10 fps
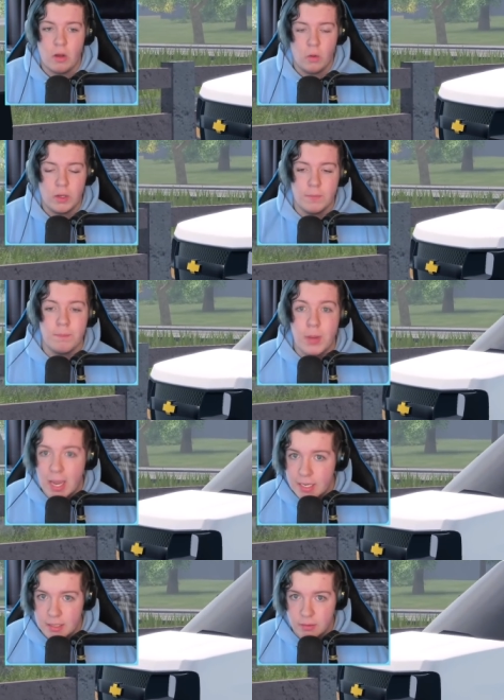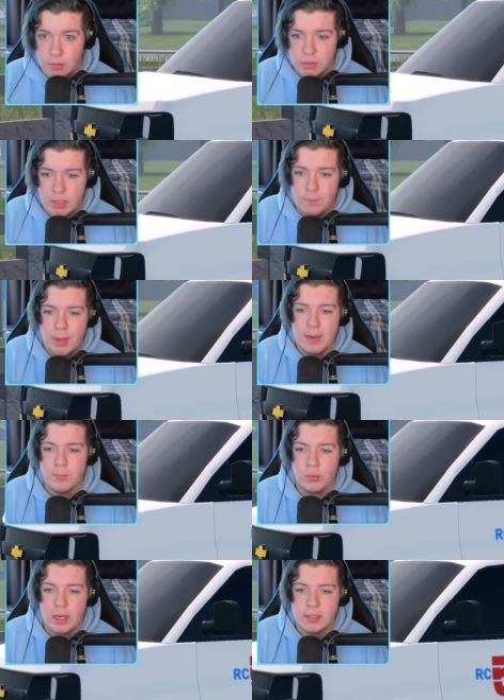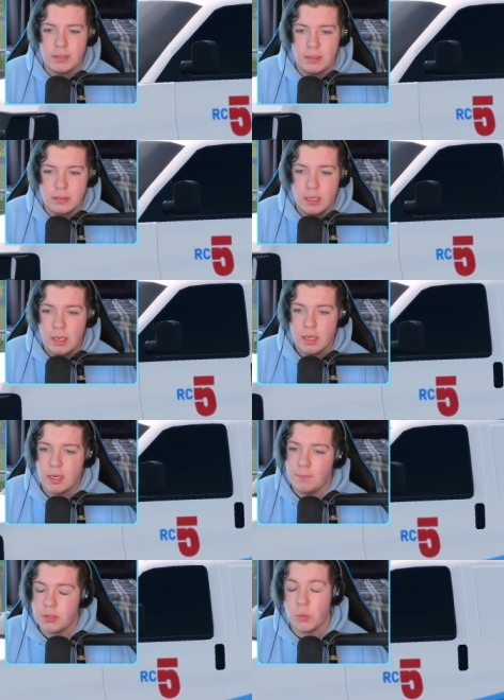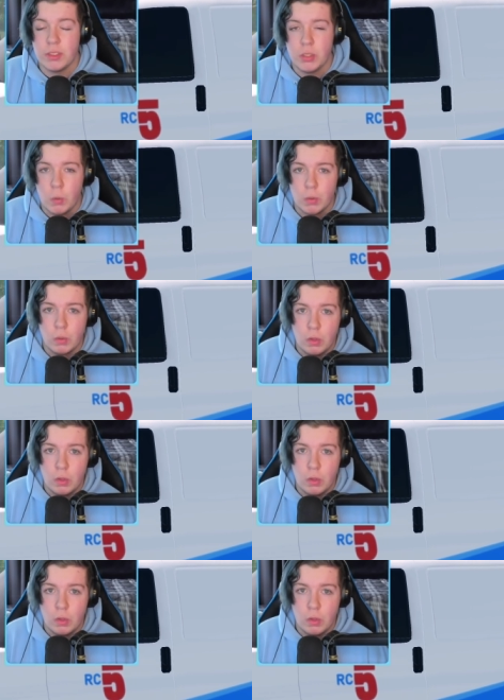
All combined, those combined prices come to a total